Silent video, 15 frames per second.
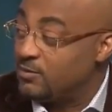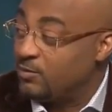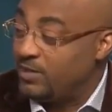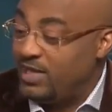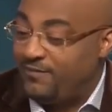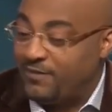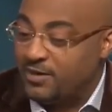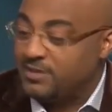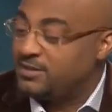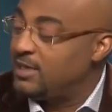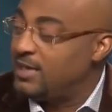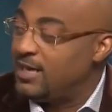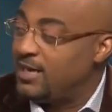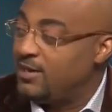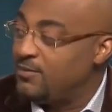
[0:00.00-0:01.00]
When he first sat
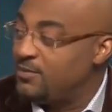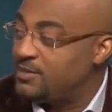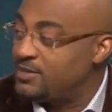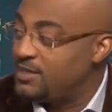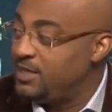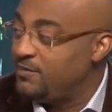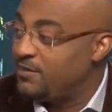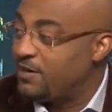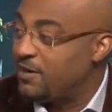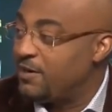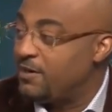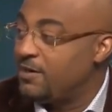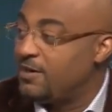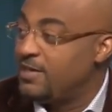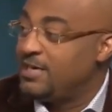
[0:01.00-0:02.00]
down with Steve
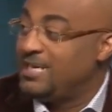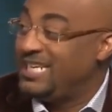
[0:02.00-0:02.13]
Kerr,